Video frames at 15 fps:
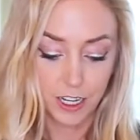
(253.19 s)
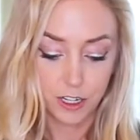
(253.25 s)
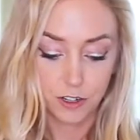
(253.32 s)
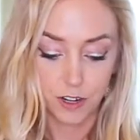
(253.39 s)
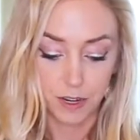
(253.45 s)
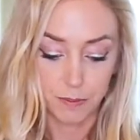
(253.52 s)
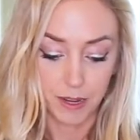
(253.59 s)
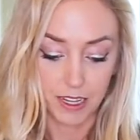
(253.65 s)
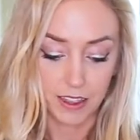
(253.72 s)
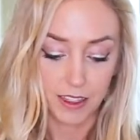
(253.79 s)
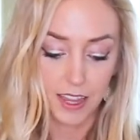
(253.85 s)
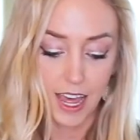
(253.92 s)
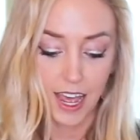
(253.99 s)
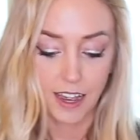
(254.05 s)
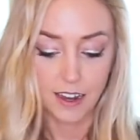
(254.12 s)
treatment
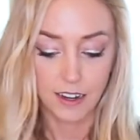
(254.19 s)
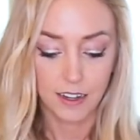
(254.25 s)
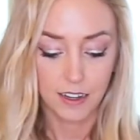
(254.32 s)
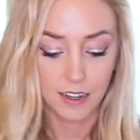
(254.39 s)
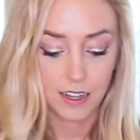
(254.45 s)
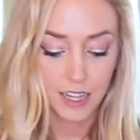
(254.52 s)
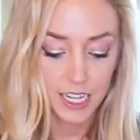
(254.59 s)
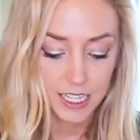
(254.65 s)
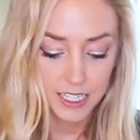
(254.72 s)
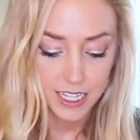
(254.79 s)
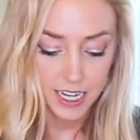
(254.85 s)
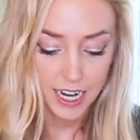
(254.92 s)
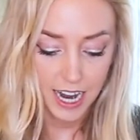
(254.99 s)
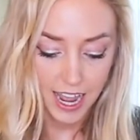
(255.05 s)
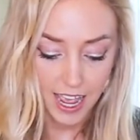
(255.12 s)
that cleans
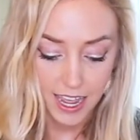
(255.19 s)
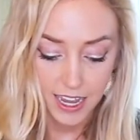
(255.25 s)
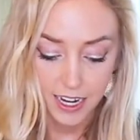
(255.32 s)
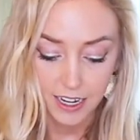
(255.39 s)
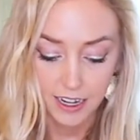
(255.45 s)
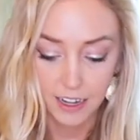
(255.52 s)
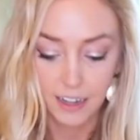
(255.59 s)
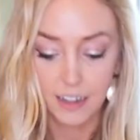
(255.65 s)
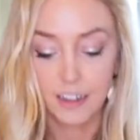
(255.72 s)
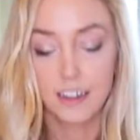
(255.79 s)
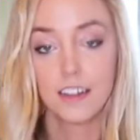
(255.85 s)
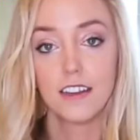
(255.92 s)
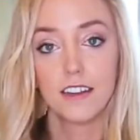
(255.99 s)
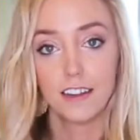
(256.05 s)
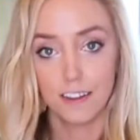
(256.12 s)
it and
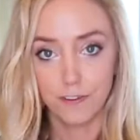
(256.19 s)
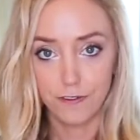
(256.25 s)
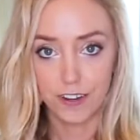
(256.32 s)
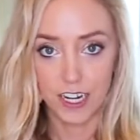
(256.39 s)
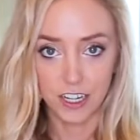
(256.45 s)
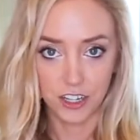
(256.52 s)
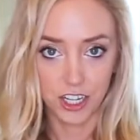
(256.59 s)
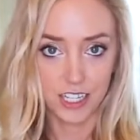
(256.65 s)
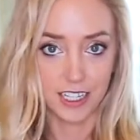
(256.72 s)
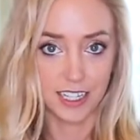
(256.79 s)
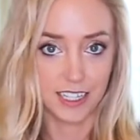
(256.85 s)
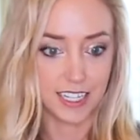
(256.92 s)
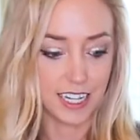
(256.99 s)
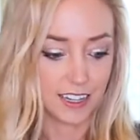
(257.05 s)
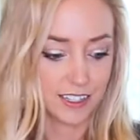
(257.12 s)
finishes and
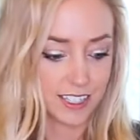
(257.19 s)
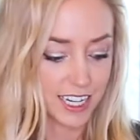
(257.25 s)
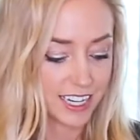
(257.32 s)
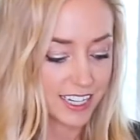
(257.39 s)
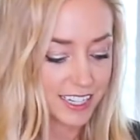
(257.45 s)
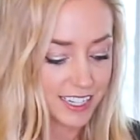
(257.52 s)
seals it.